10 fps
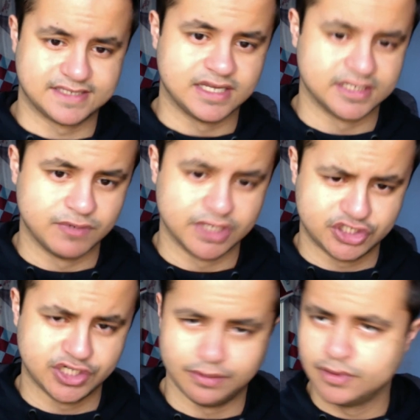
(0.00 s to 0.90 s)
us, we're
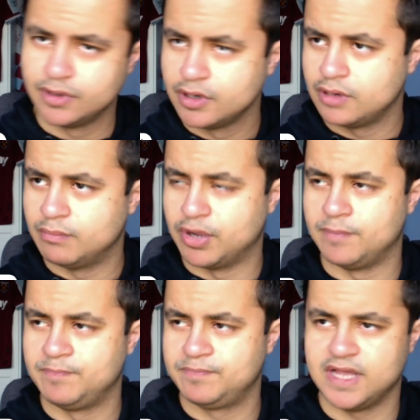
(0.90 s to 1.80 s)
shit.
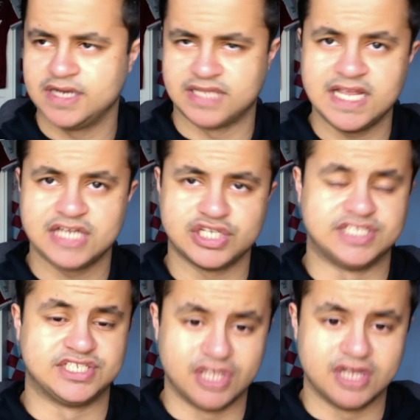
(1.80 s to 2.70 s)
But they actually
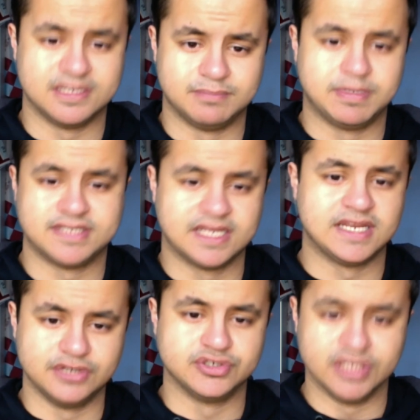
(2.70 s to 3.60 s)
started better than
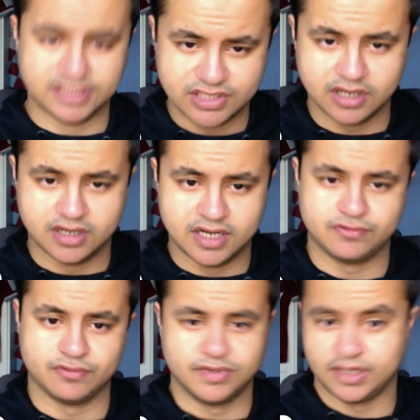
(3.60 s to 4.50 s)
they usually start. I
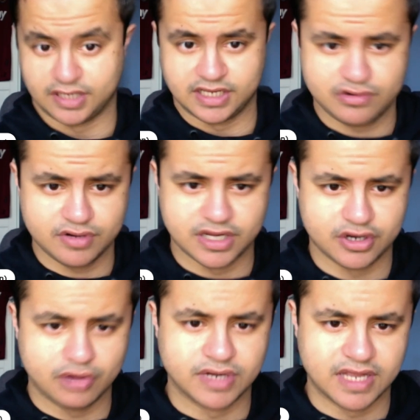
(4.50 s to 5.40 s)
thought they're going to kick on. They
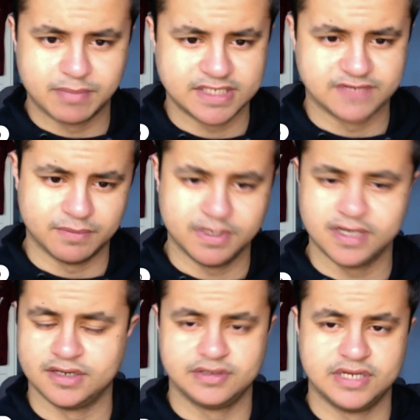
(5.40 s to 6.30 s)
could only get better from here.
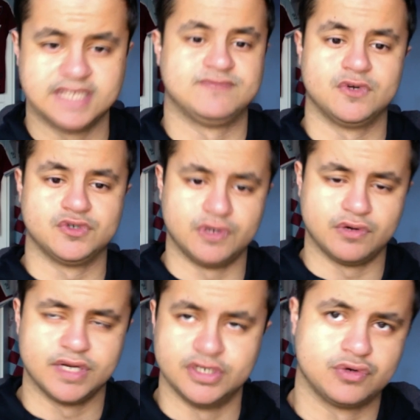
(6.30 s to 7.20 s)
And yes, Rodri
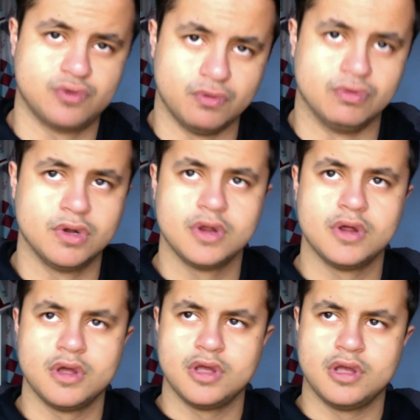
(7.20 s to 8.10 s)
got injured. Cool.
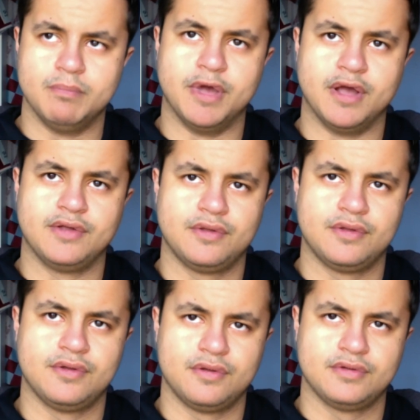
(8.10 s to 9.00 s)
But
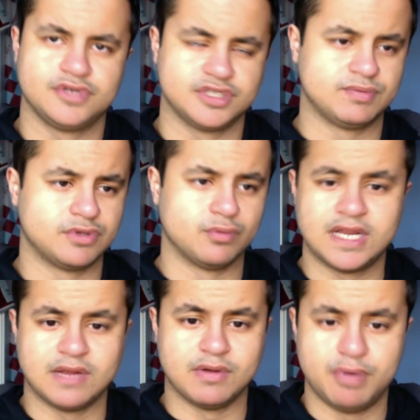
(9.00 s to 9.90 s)
just with the way
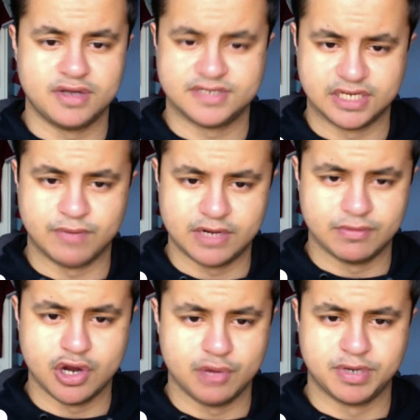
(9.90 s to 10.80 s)
they were passing, the way they
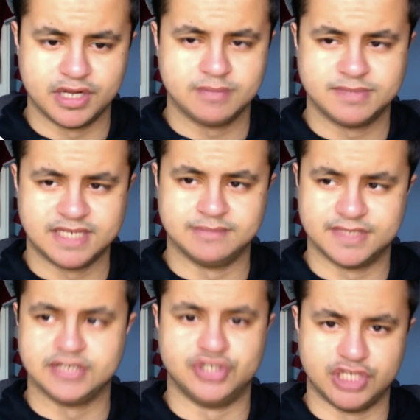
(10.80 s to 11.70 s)
were opening up teams,
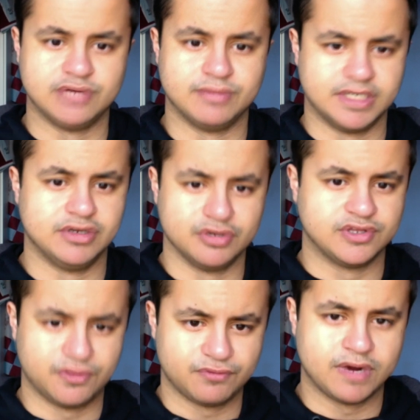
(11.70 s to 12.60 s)
they genuinely looked
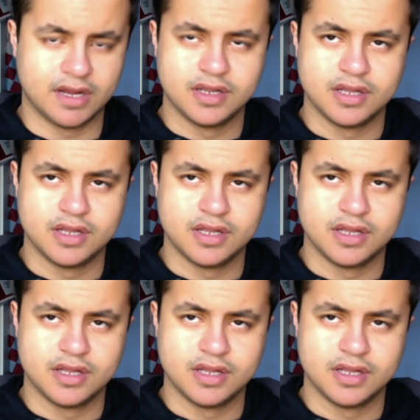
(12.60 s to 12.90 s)
a threat.